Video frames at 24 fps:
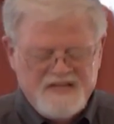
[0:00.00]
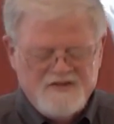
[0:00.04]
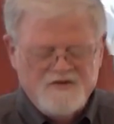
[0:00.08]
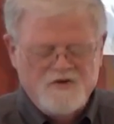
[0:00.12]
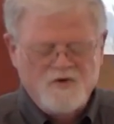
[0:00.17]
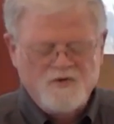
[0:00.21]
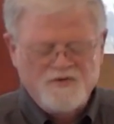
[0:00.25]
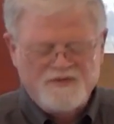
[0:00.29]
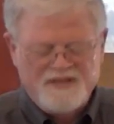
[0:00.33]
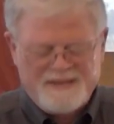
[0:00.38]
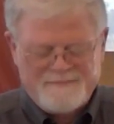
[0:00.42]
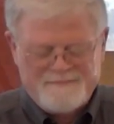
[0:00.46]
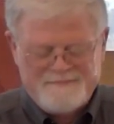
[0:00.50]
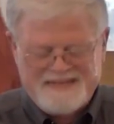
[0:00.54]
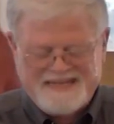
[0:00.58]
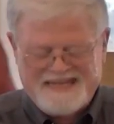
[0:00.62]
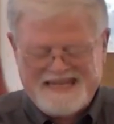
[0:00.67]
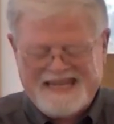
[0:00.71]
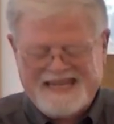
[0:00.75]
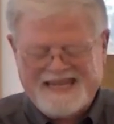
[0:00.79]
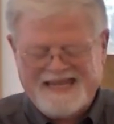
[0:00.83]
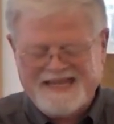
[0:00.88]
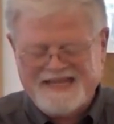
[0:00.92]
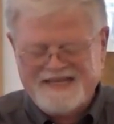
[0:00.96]
A meal
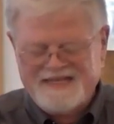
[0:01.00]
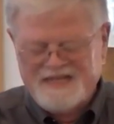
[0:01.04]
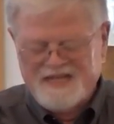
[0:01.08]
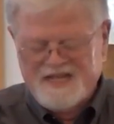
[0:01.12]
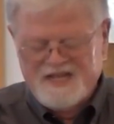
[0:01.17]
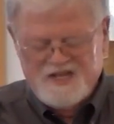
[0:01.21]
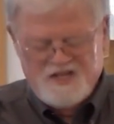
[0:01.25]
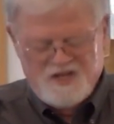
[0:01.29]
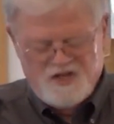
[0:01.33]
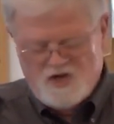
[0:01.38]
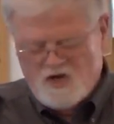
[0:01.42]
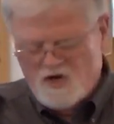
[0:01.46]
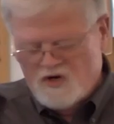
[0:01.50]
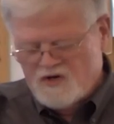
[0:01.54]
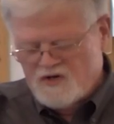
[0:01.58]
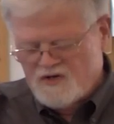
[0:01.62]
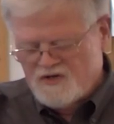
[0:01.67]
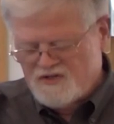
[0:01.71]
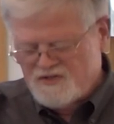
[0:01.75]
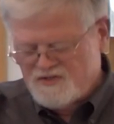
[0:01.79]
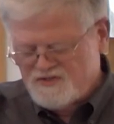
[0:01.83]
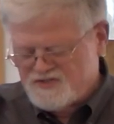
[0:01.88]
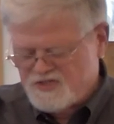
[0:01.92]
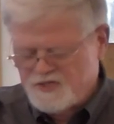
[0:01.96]
that began
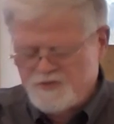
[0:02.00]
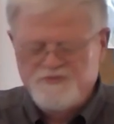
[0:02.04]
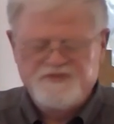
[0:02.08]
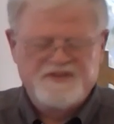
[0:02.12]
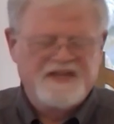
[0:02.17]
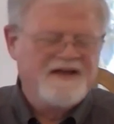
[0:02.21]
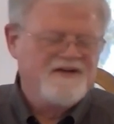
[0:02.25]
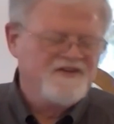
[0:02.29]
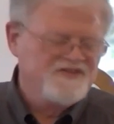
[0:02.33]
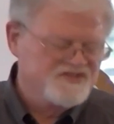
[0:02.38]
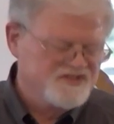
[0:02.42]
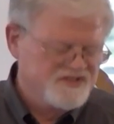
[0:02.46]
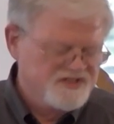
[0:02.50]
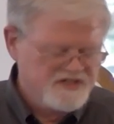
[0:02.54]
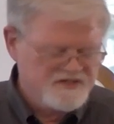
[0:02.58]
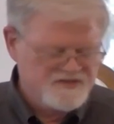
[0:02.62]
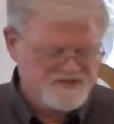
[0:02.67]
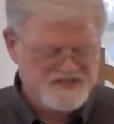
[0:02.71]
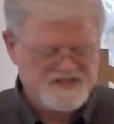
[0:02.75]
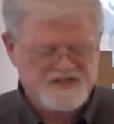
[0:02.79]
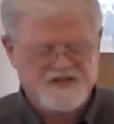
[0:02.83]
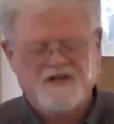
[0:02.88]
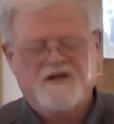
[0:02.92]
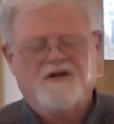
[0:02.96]

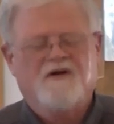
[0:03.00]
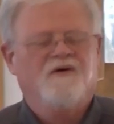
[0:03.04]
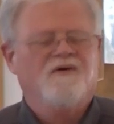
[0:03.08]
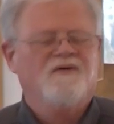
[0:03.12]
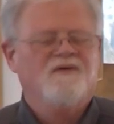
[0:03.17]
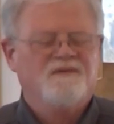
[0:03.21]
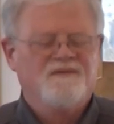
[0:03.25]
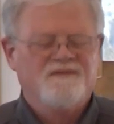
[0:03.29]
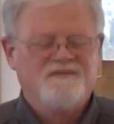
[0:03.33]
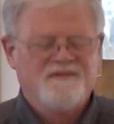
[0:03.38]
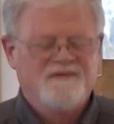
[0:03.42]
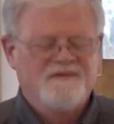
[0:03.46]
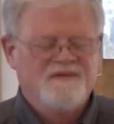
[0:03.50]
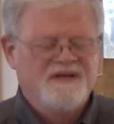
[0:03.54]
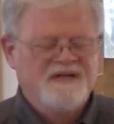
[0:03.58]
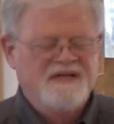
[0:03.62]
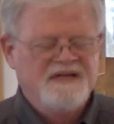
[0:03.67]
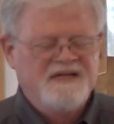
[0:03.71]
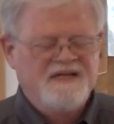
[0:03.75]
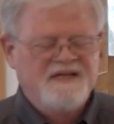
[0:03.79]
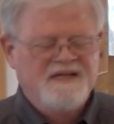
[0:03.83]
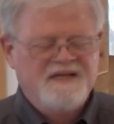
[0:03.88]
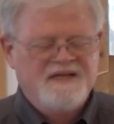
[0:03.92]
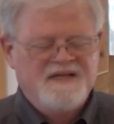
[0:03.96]
2,000 years ago,
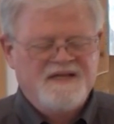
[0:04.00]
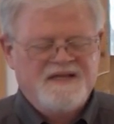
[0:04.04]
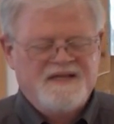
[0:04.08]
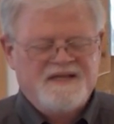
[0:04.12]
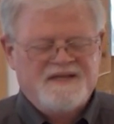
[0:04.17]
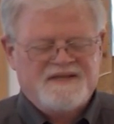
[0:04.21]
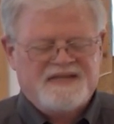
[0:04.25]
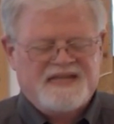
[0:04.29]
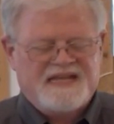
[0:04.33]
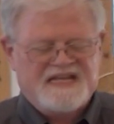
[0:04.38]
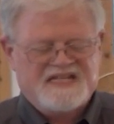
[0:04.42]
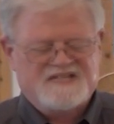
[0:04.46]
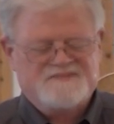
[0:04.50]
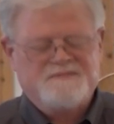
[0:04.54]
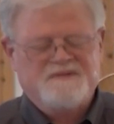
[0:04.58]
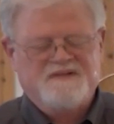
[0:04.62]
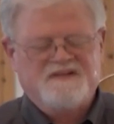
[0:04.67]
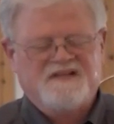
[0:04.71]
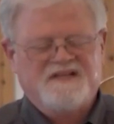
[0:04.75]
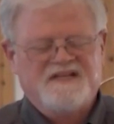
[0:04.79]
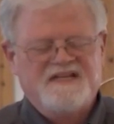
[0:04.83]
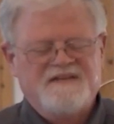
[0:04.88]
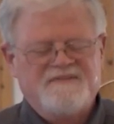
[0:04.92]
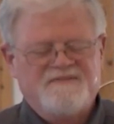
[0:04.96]

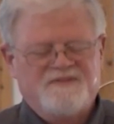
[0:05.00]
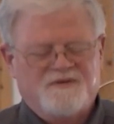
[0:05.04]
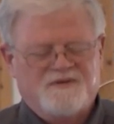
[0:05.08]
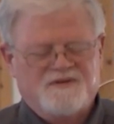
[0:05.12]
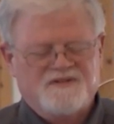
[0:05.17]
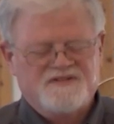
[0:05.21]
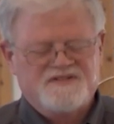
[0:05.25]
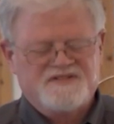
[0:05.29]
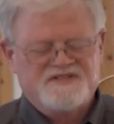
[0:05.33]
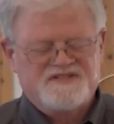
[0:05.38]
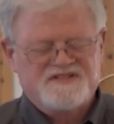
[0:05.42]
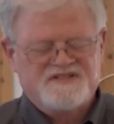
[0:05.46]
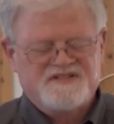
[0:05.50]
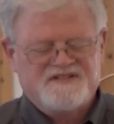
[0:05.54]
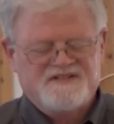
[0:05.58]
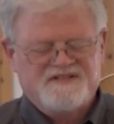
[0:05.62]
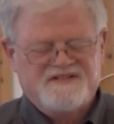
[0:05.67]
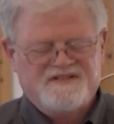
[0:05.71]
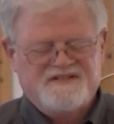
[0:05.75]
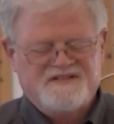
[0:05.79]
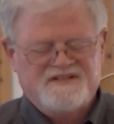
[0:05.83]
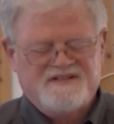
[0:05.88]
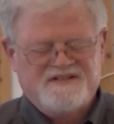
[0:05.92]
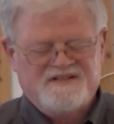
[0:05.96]
that as
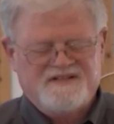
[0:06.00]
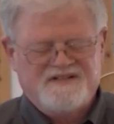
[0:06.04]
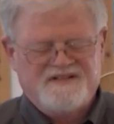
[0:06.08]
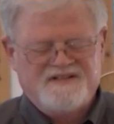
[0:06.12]
believers,